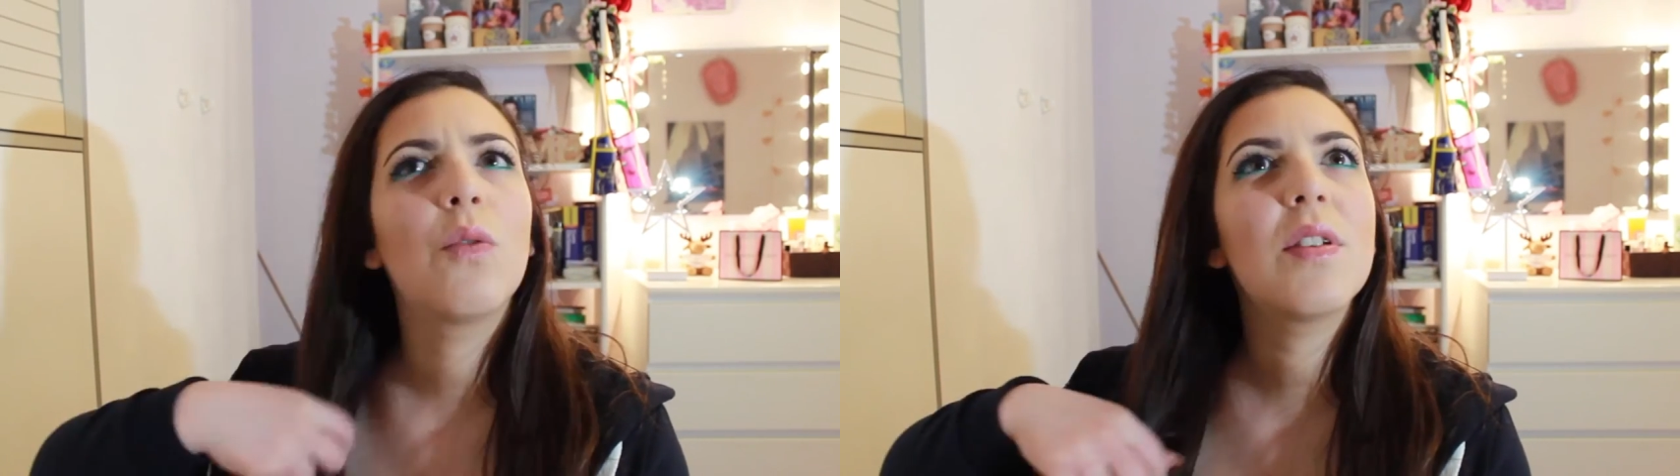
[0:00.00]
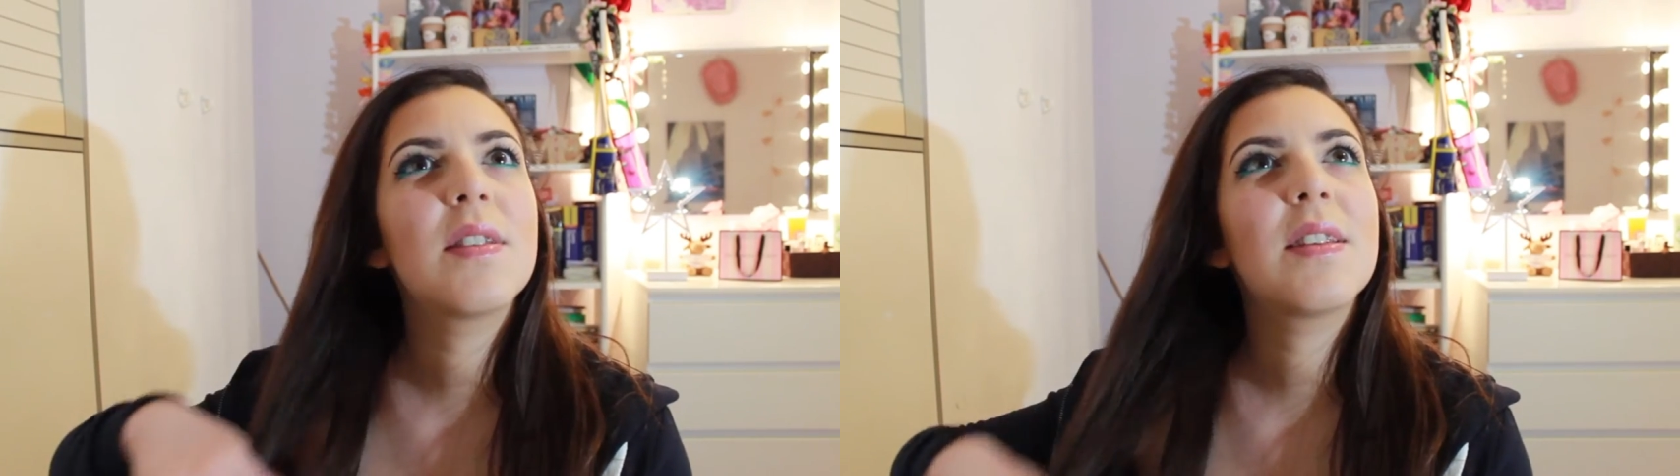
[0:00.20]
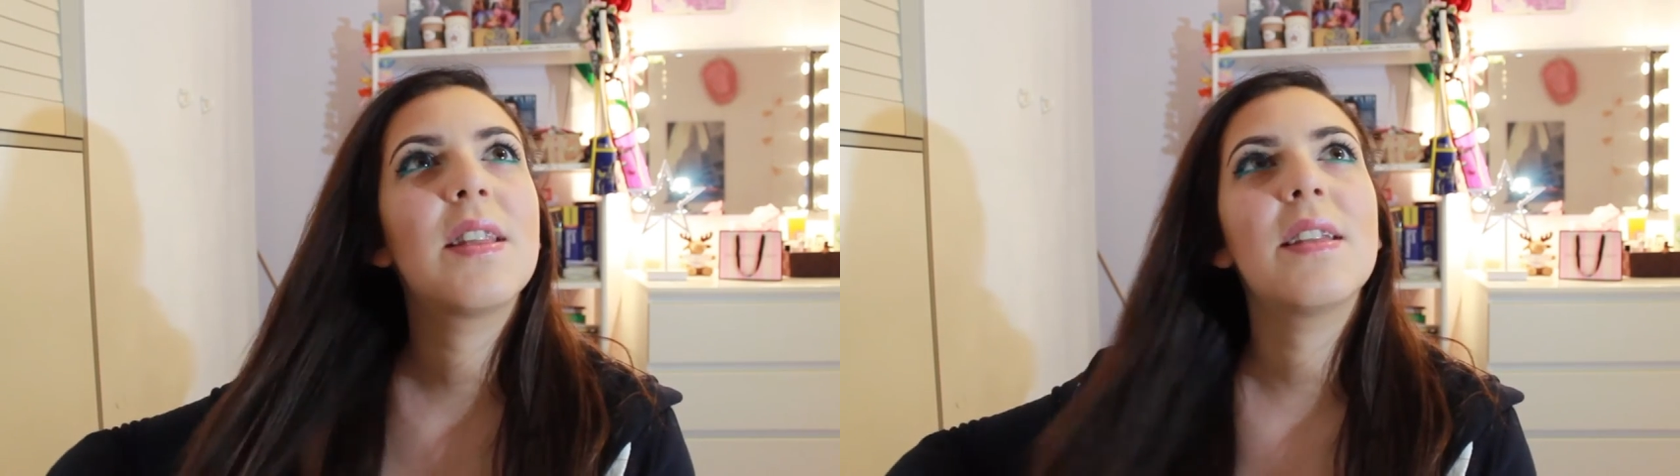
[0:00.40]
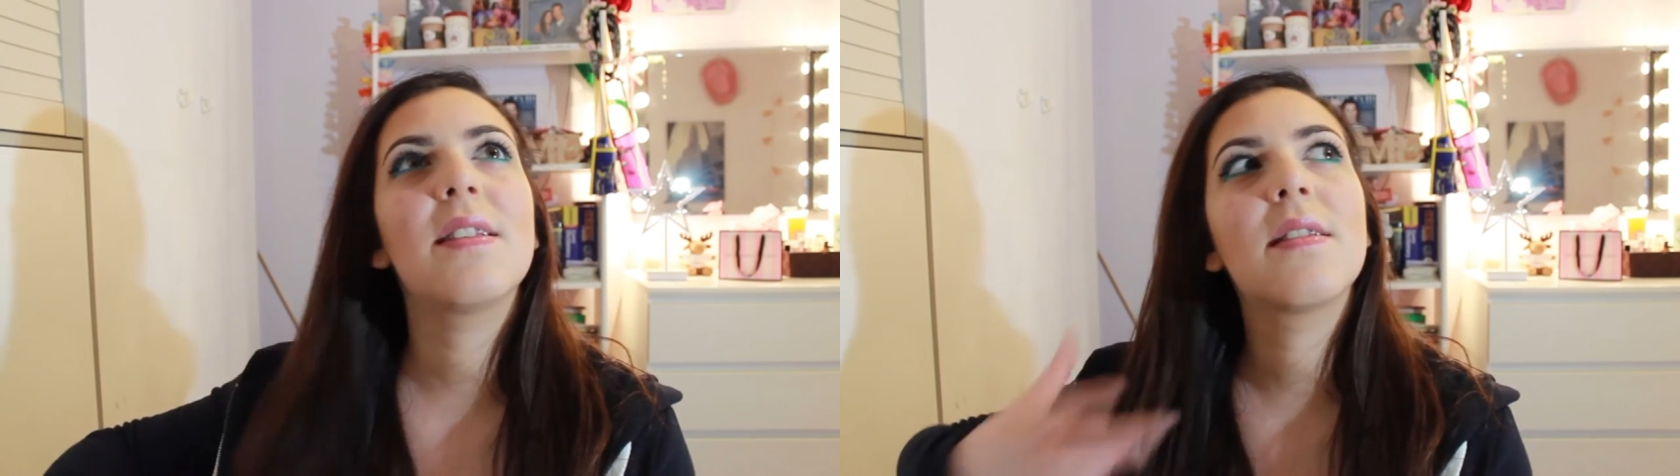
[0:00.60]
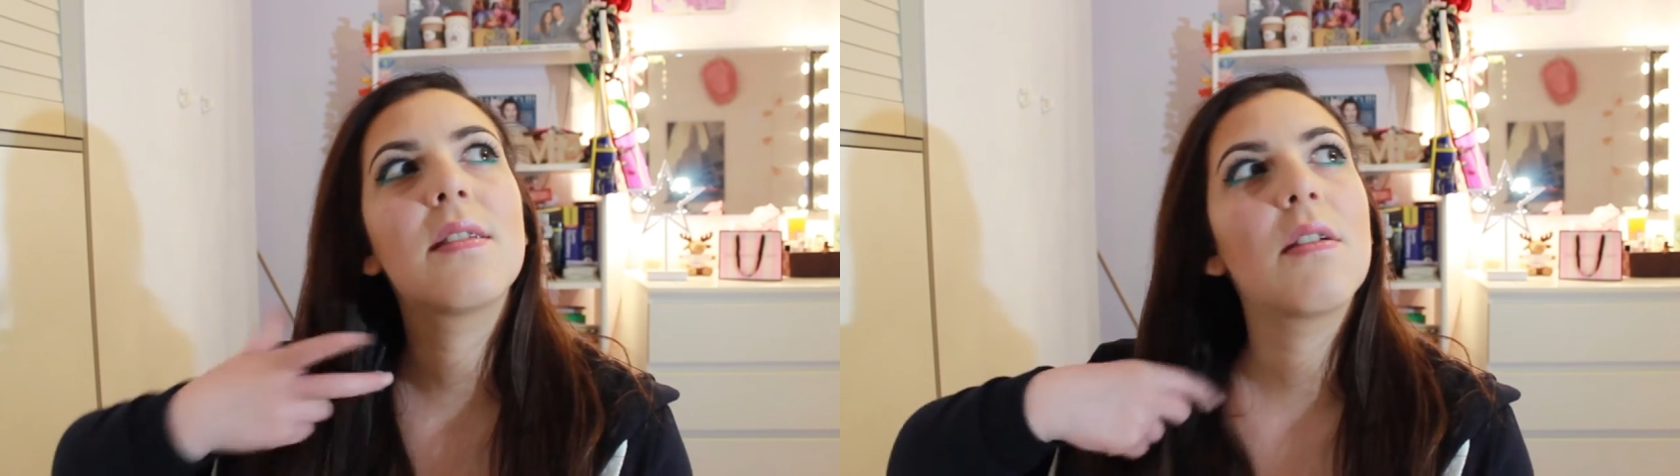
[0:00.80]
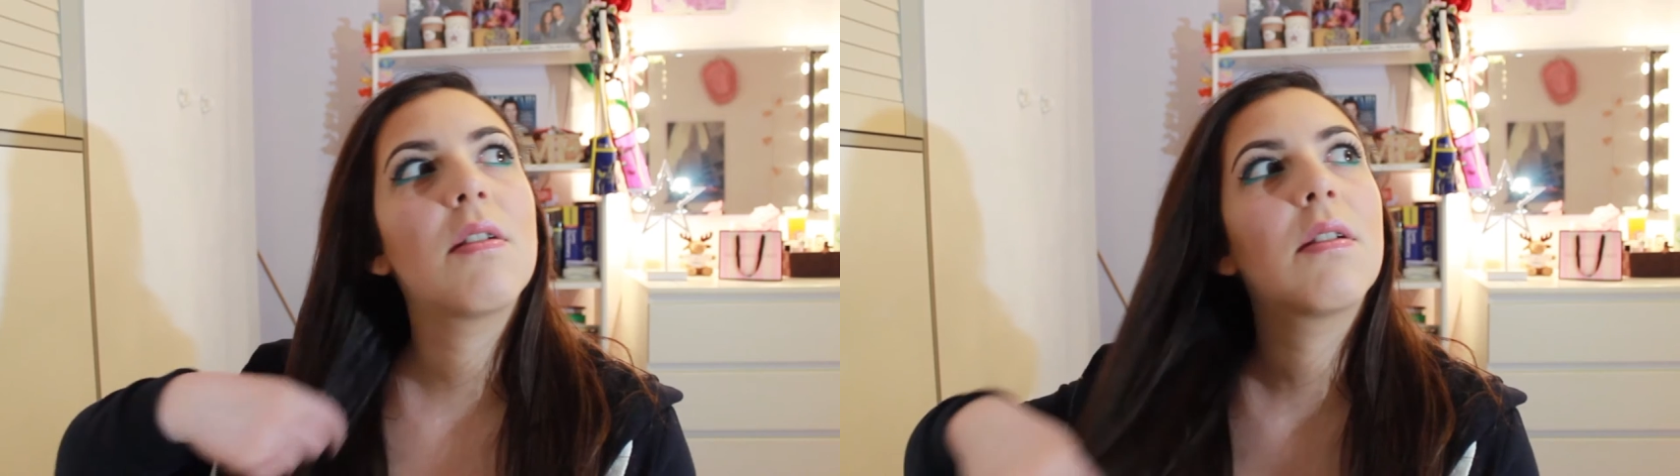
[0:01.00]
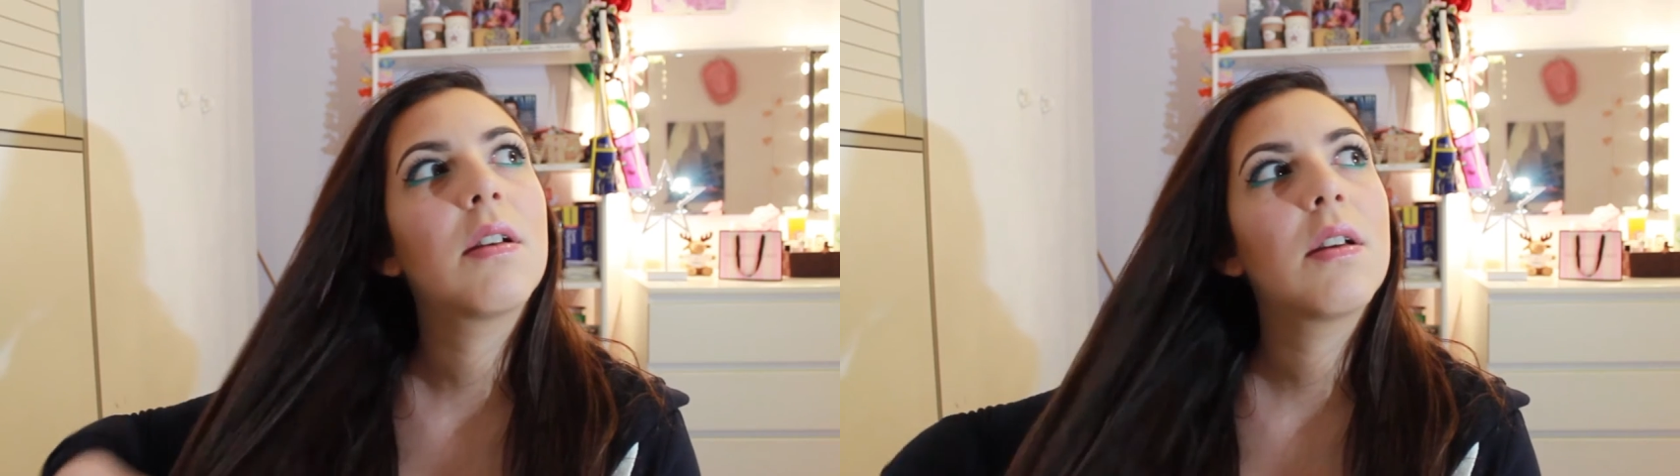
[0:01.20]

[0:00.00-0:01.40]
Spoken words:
What's this a song?